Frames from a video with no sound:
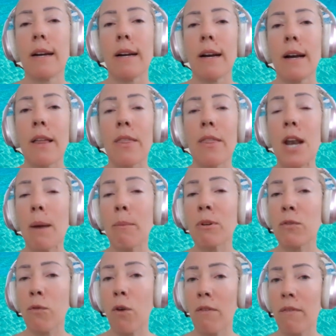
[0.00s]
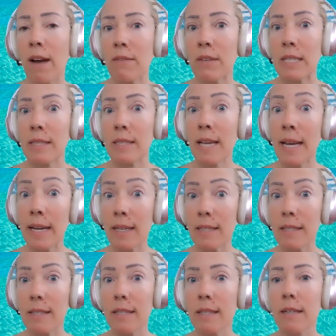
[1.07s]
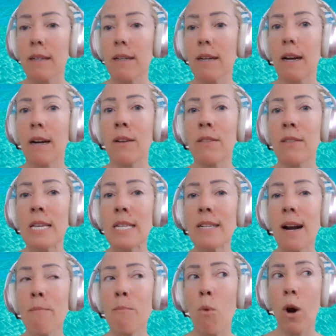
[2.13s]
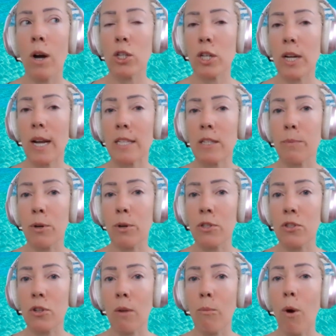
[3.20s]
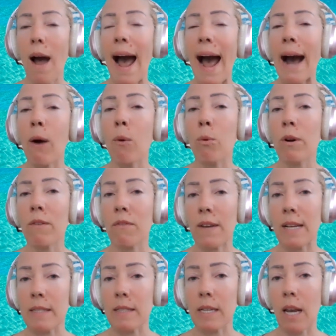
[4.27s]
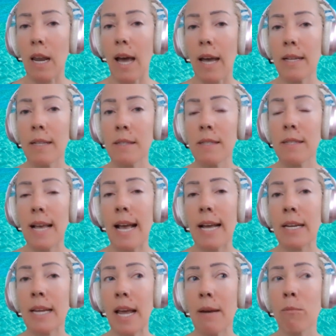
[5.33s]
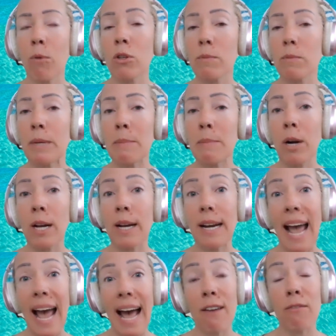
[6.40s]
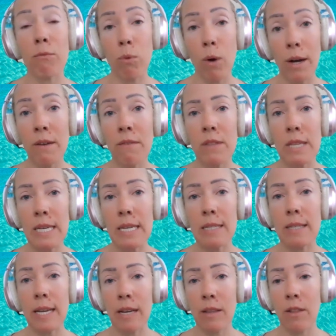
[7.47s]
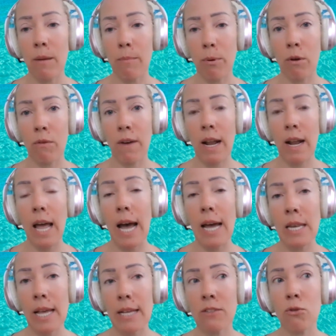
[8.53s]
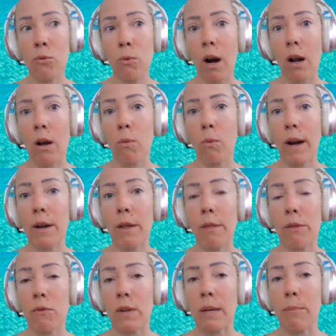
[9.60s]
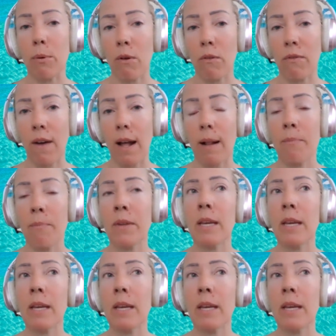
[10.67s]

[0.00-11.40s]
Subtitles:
The numbers 4, 5, and 6, these are more transpersonal, more outward-facing lines. And again, most people are going to have one of these in their profile unless you are a 1-3 profile.